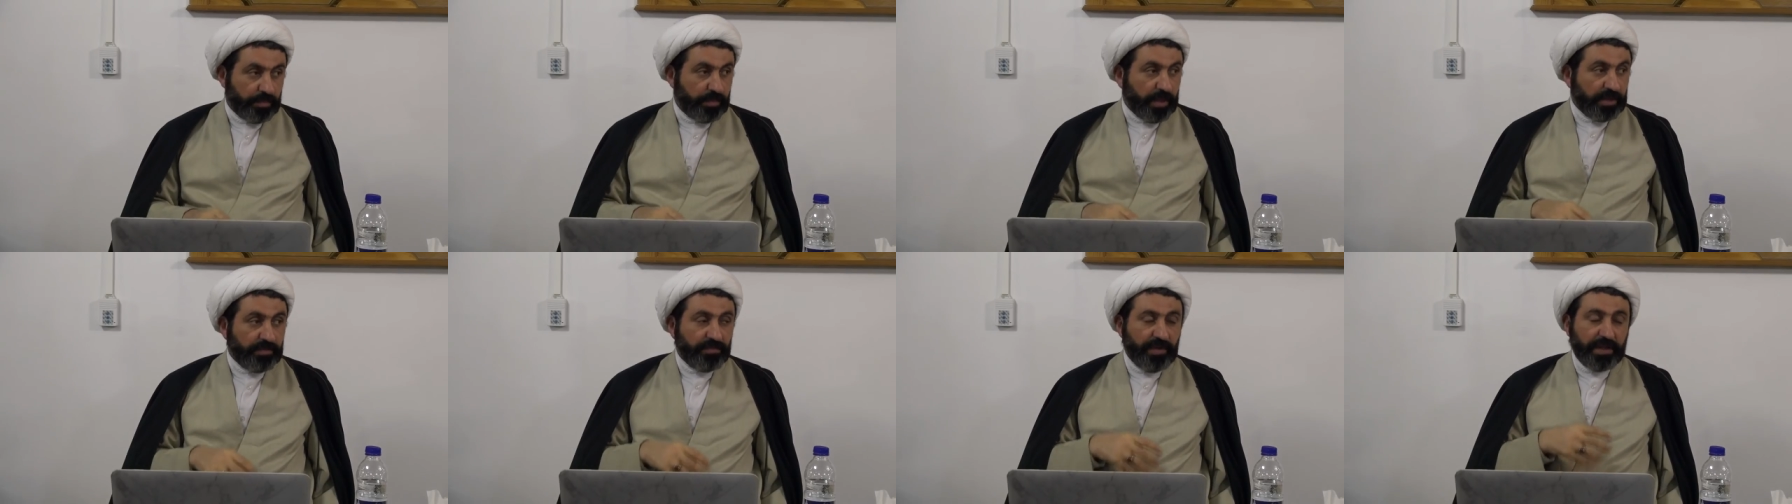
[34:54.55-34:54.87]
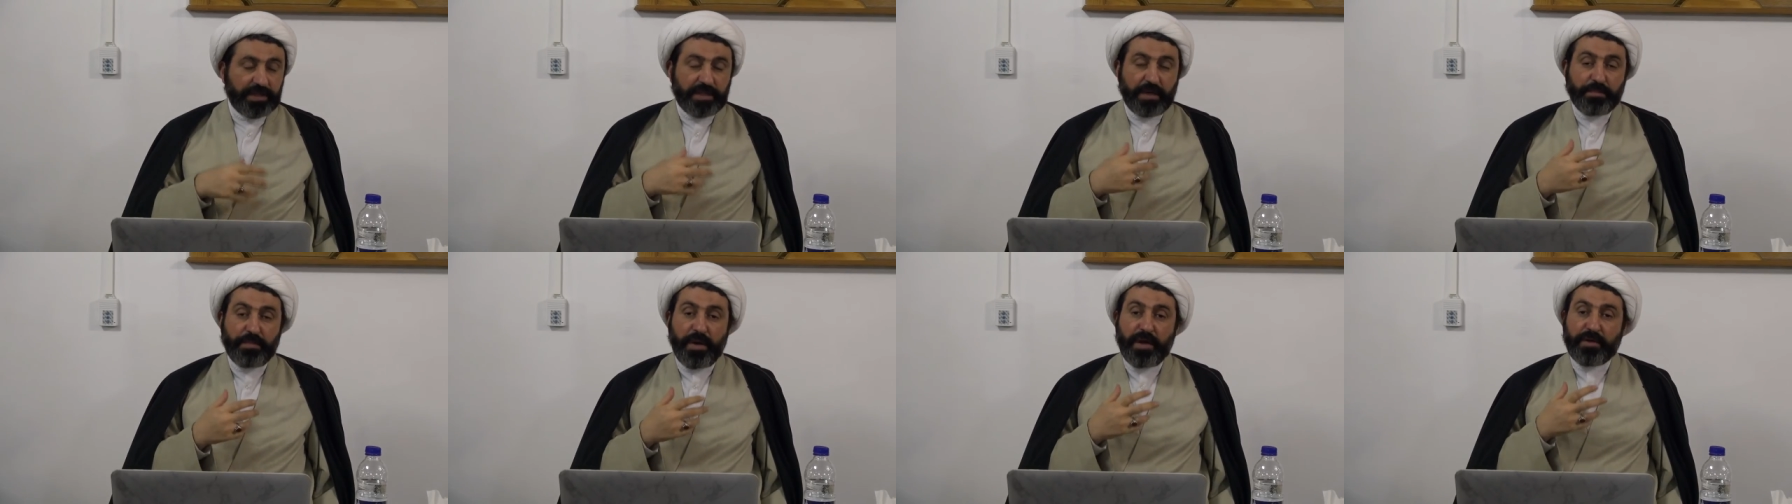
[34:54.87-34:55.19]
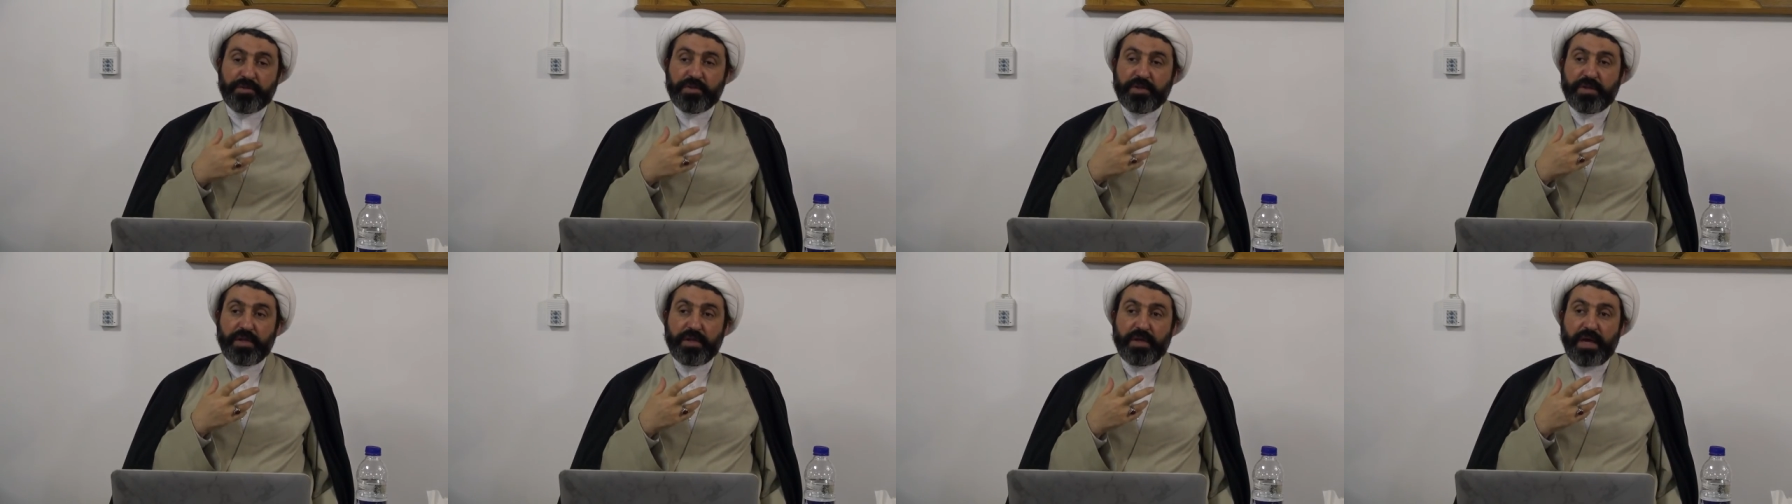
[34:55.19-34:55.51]
But what
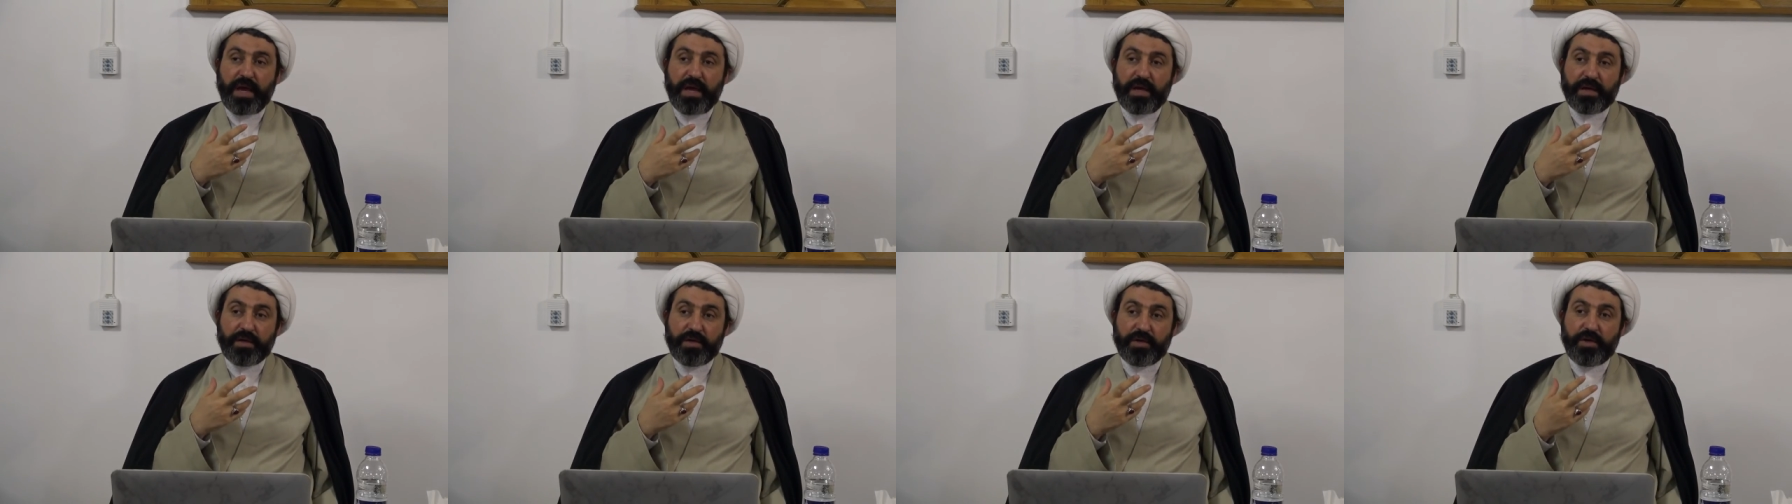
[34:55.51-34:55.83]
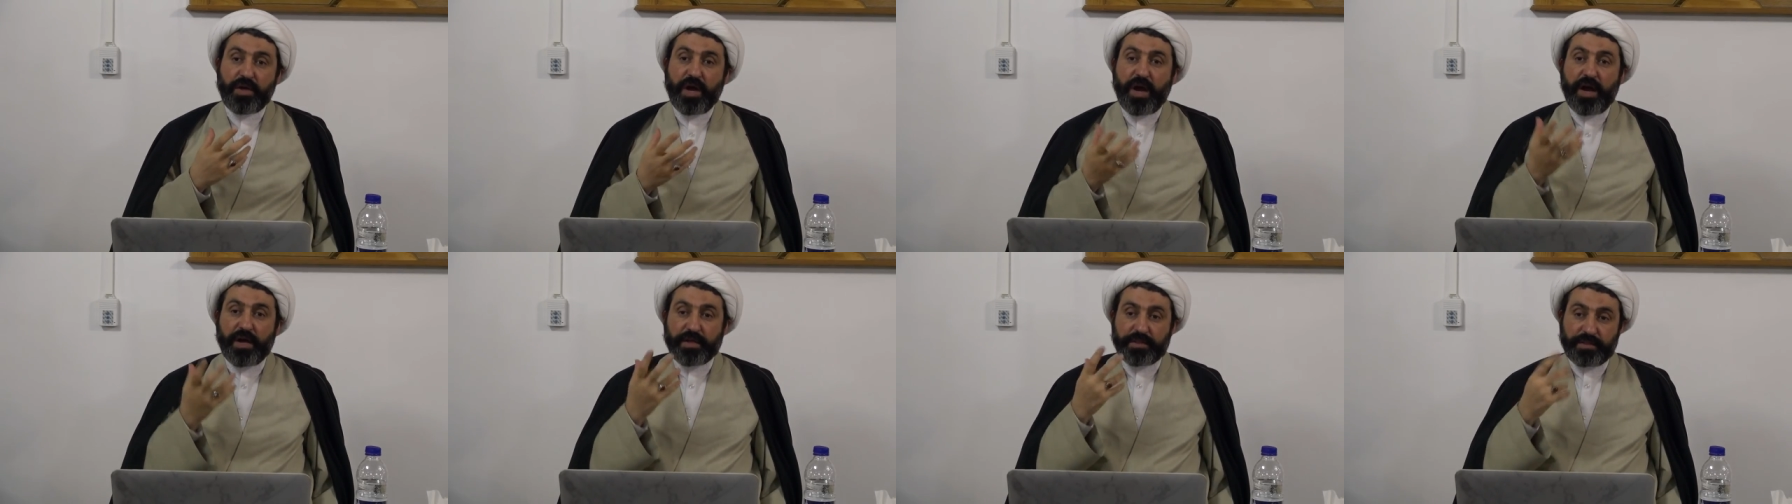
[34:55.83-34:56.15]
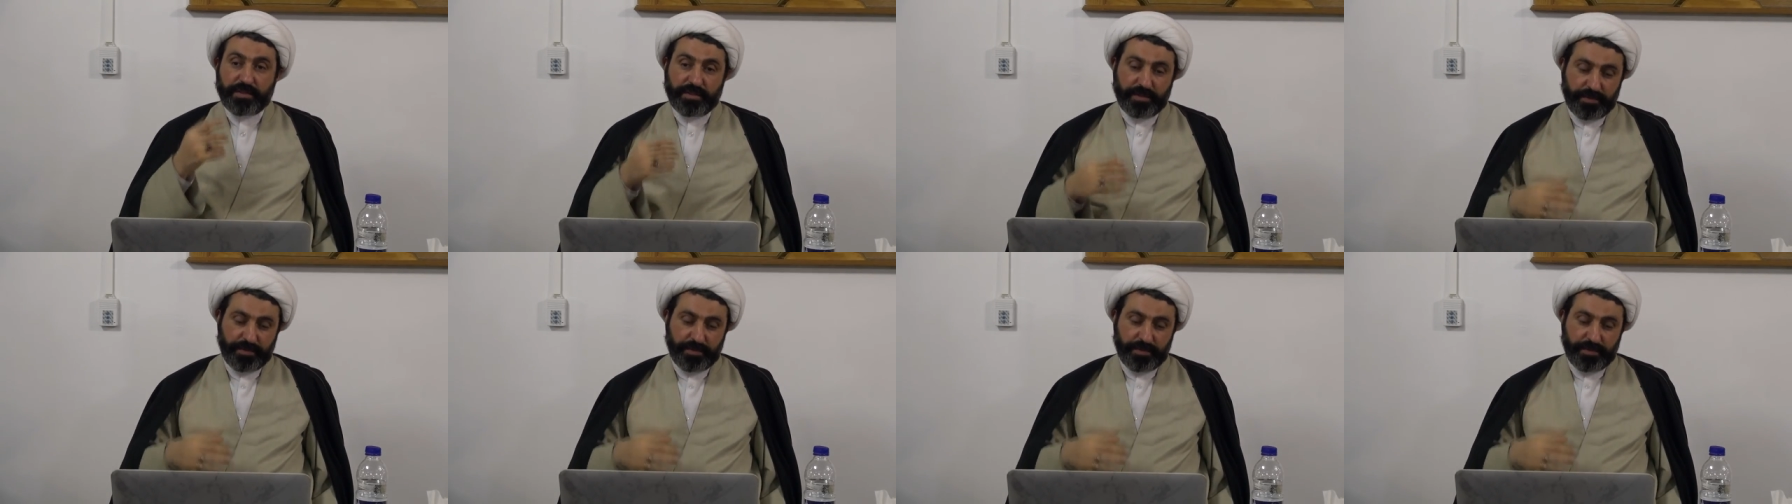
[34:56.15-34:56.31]
about God?